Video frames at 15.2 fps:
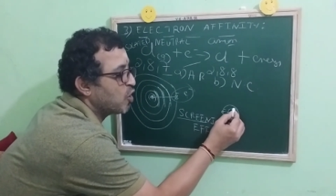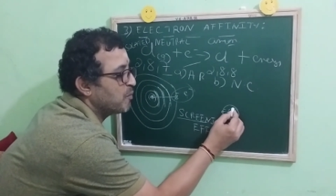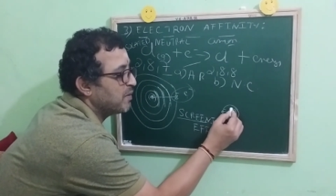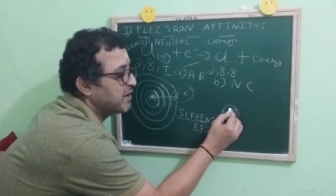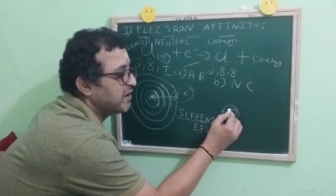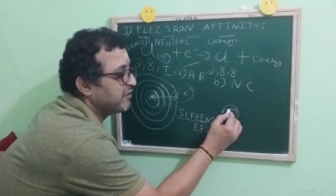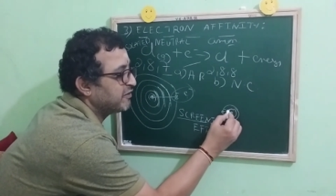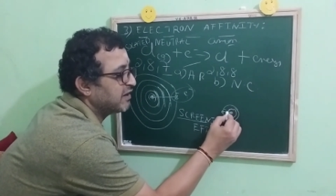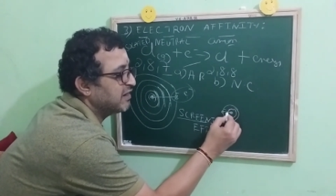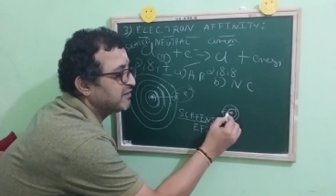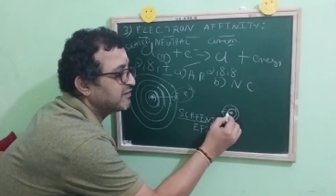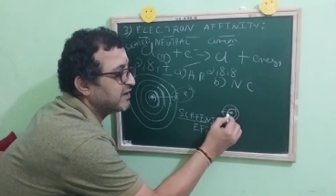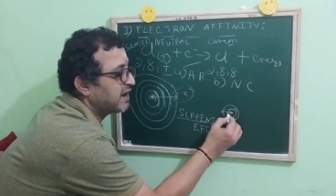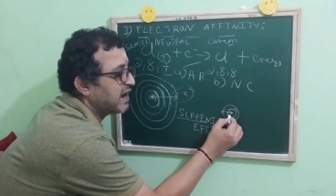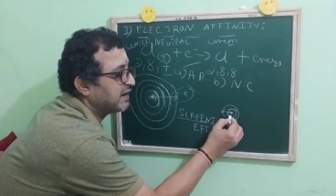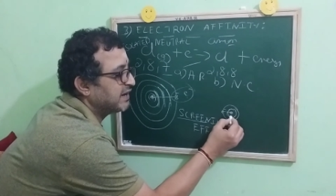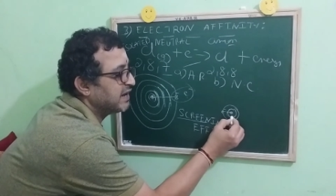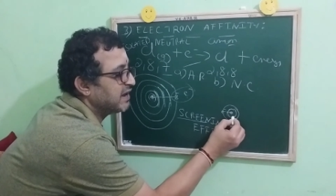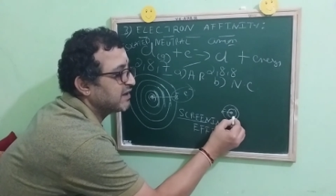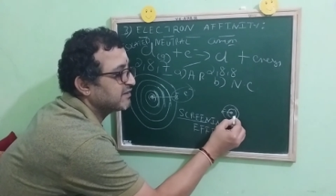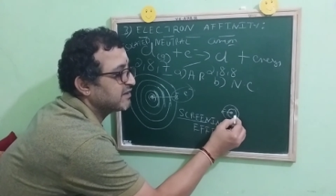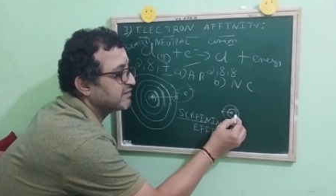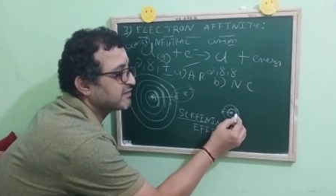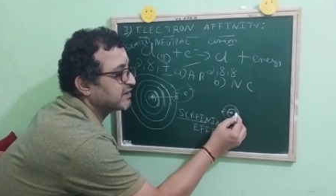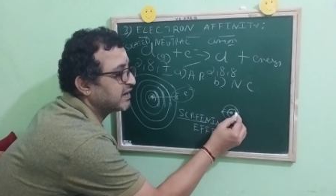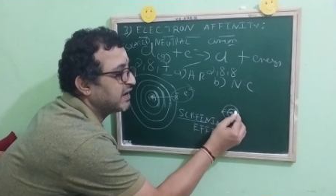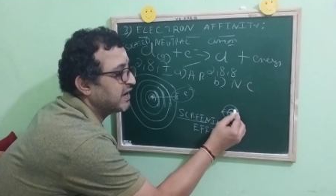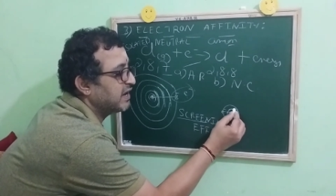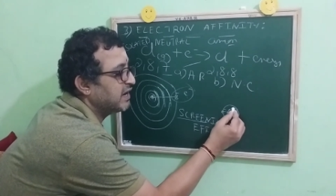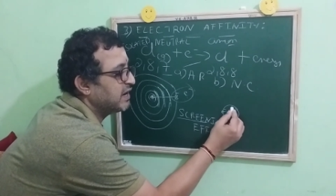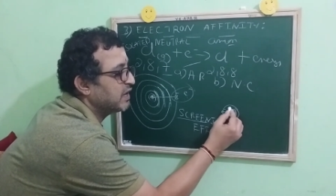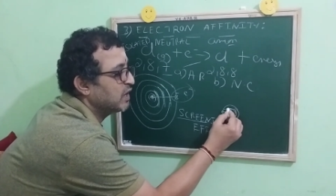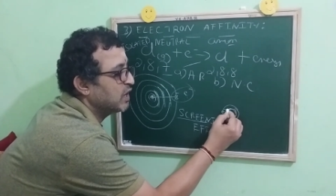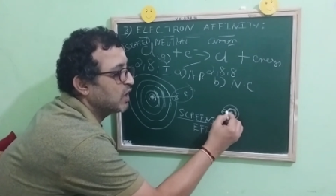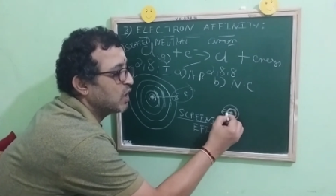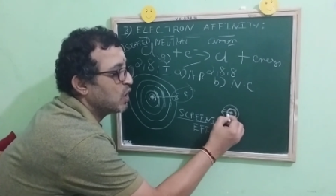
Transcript: how many shells are acting as a screen?